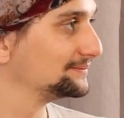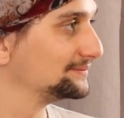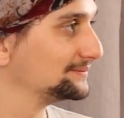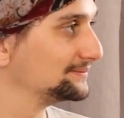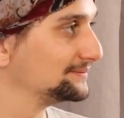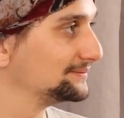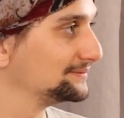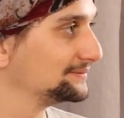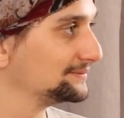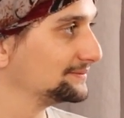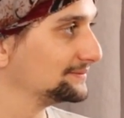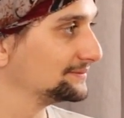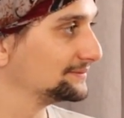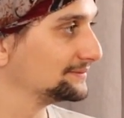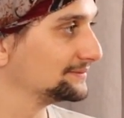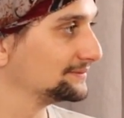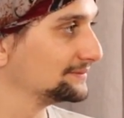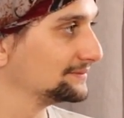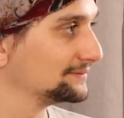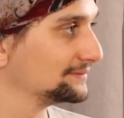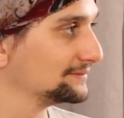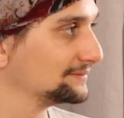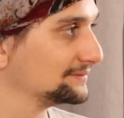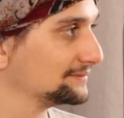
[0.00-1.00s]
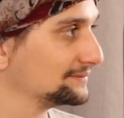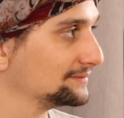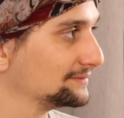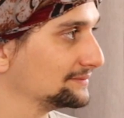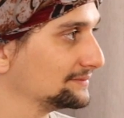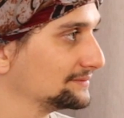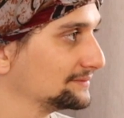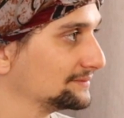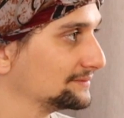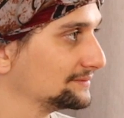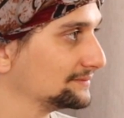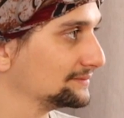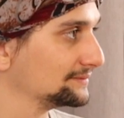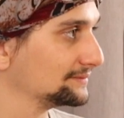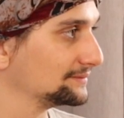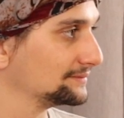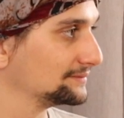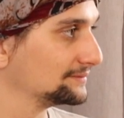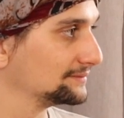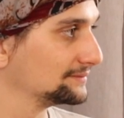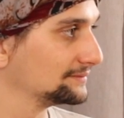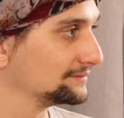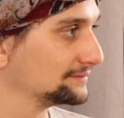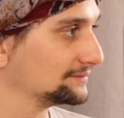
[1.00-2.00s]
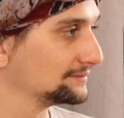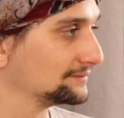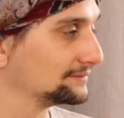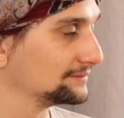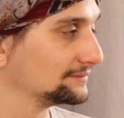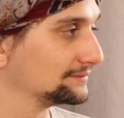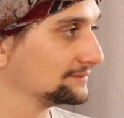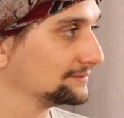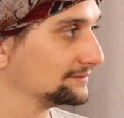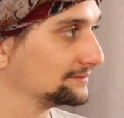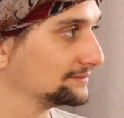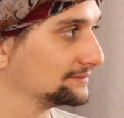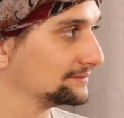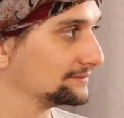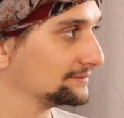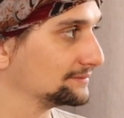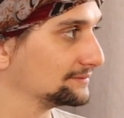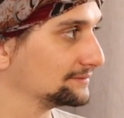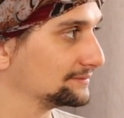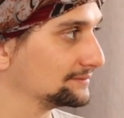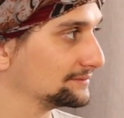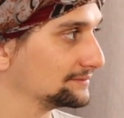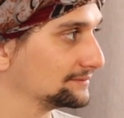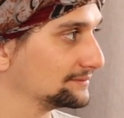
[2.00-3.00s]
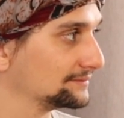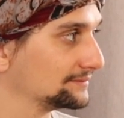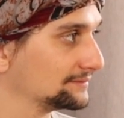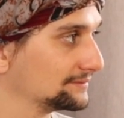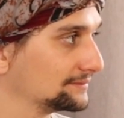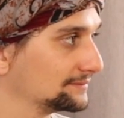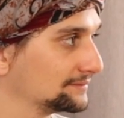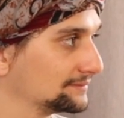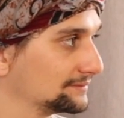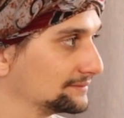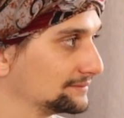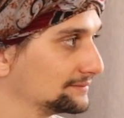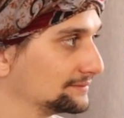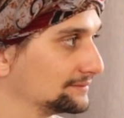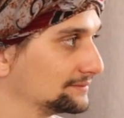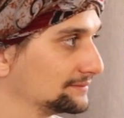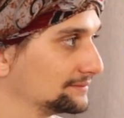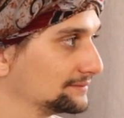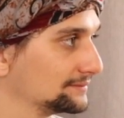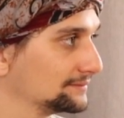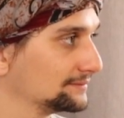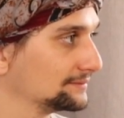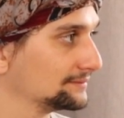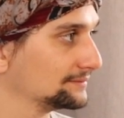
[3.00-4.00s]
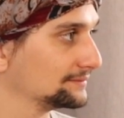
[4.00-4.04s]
This person isn't speaking.